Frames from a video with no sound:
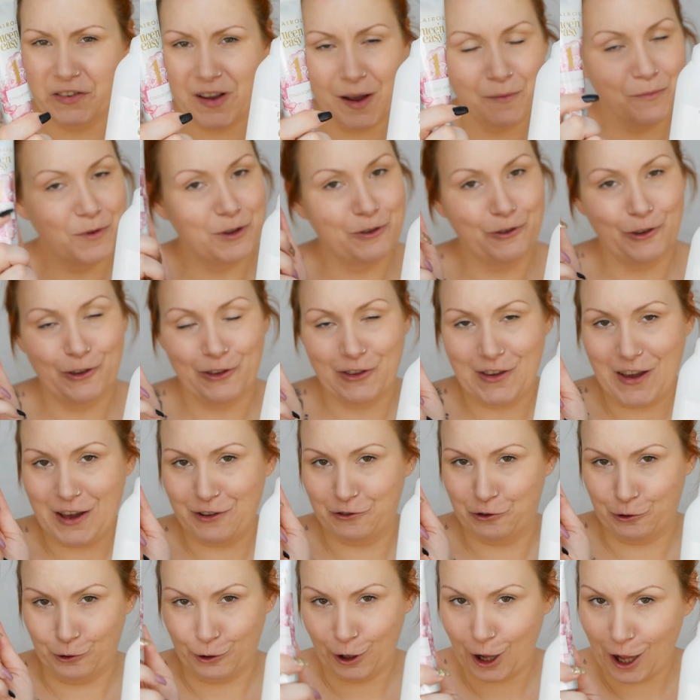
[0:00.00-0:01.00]
step, which is the
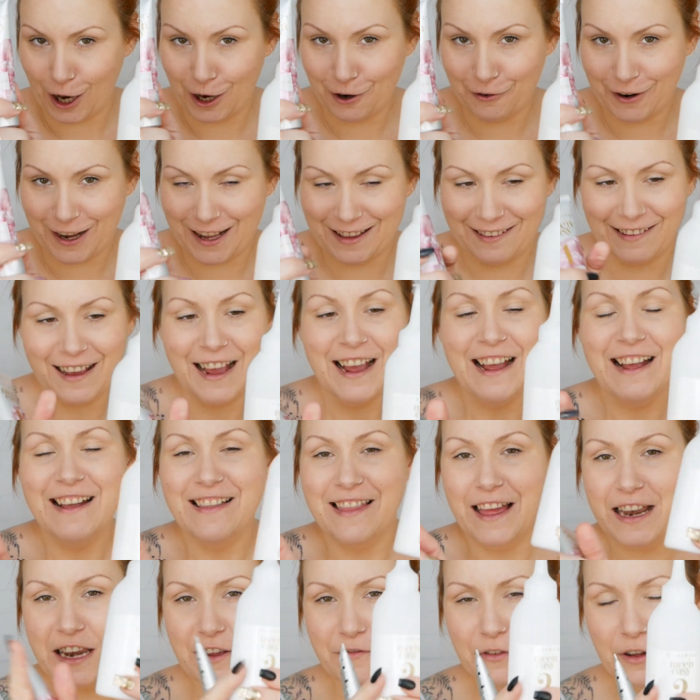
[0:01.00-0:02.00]
actual colorant.
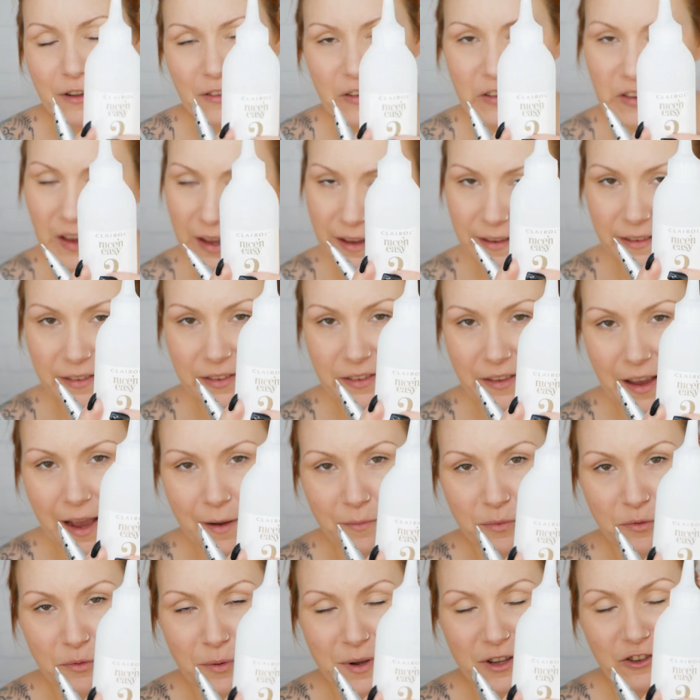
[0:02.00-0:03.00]
Then you've got the second
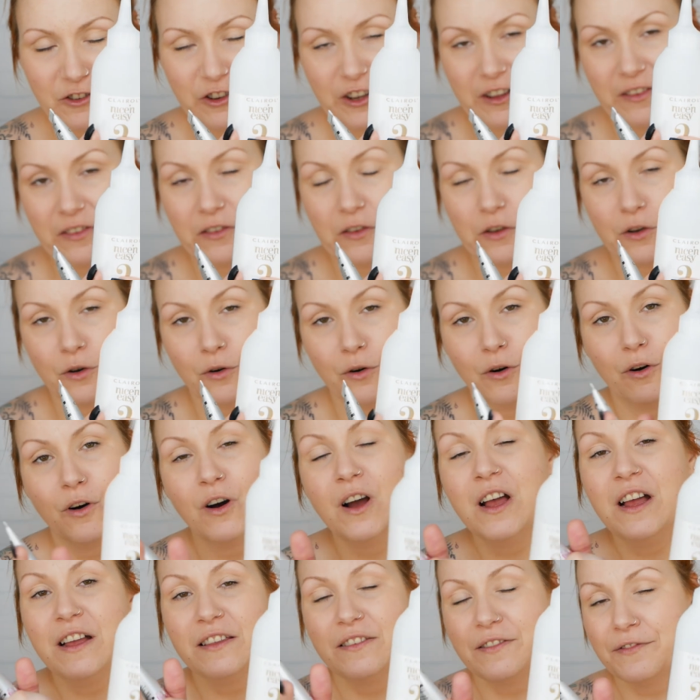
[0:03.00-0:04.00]
step, which is your
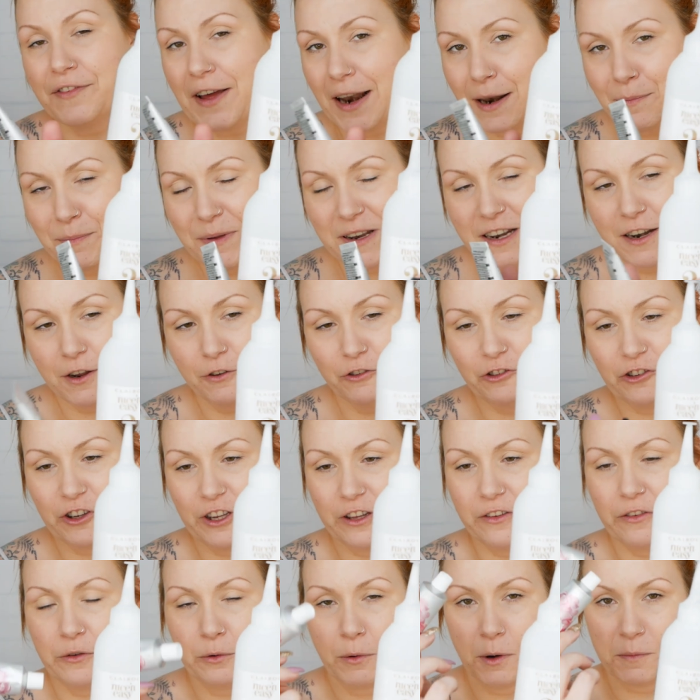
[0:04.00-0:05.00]
developing
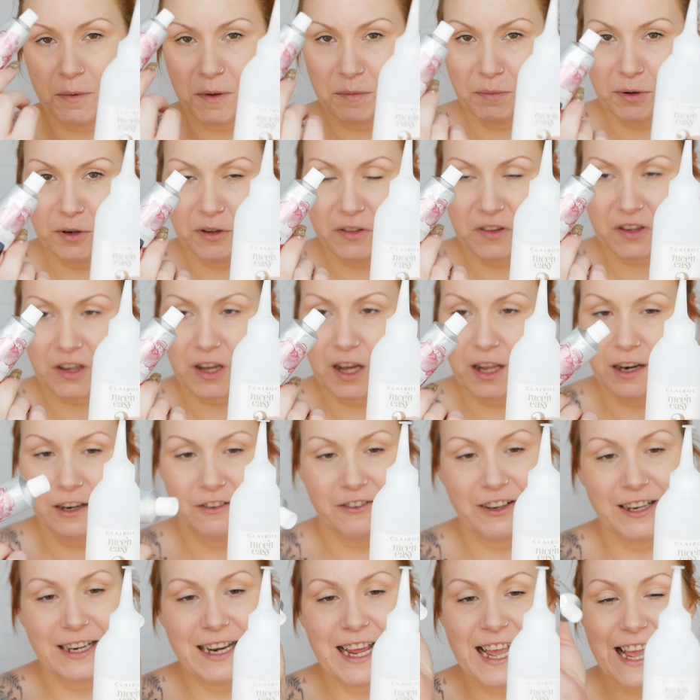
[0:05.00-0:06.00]
lotion. So I'll be putting the
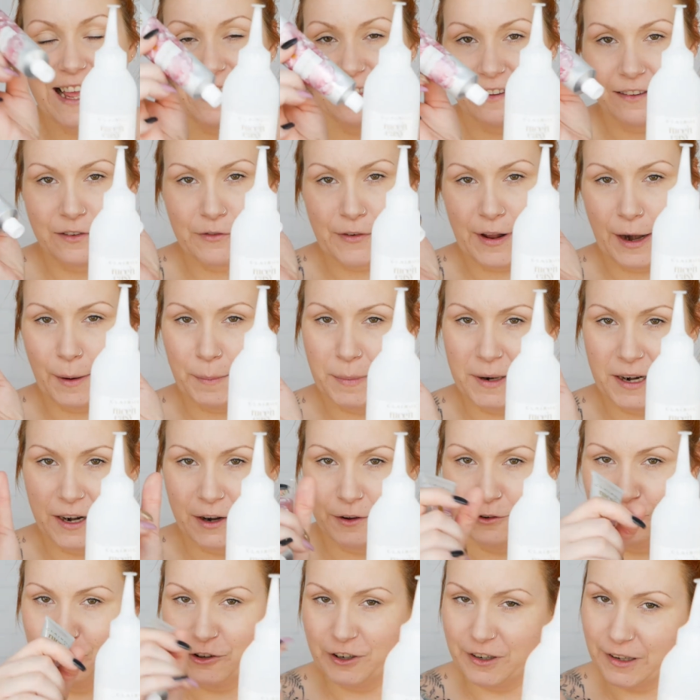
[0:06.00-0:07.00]
colorant in the developing
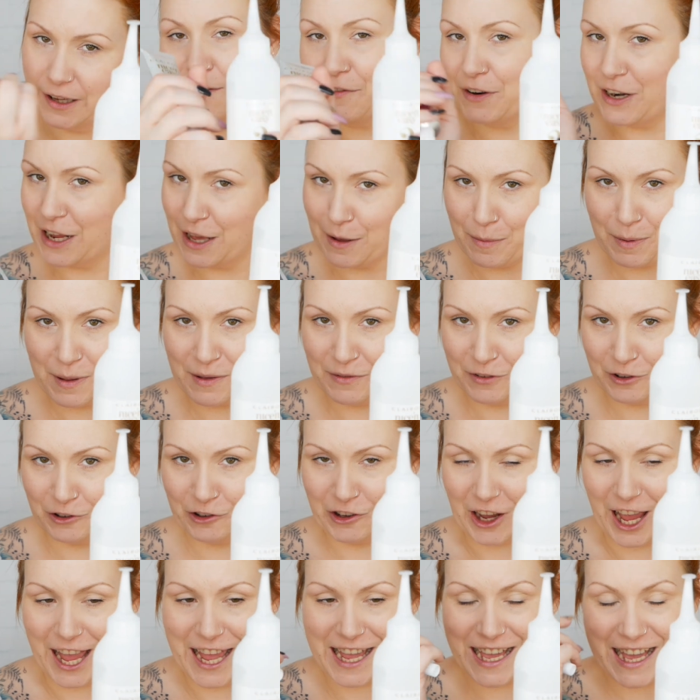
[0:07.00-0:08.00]
lotion, giving it a bit of a
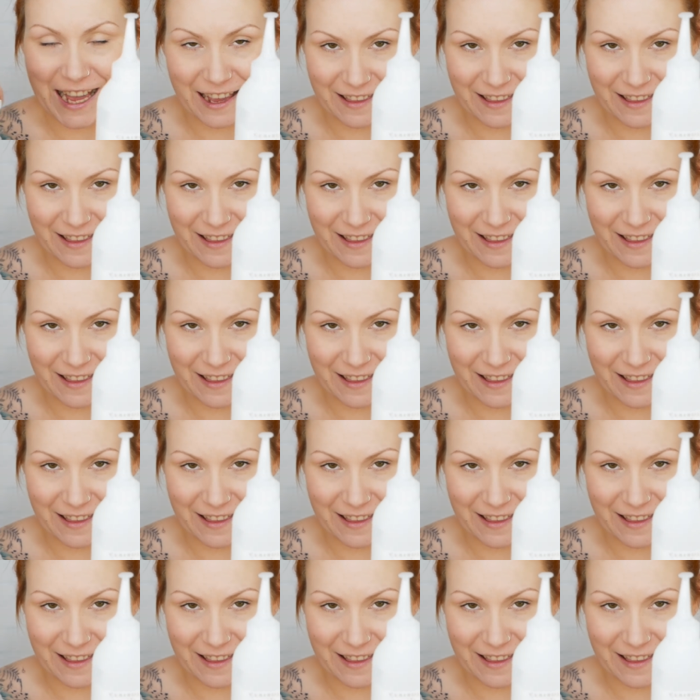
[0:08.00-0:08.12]
shake,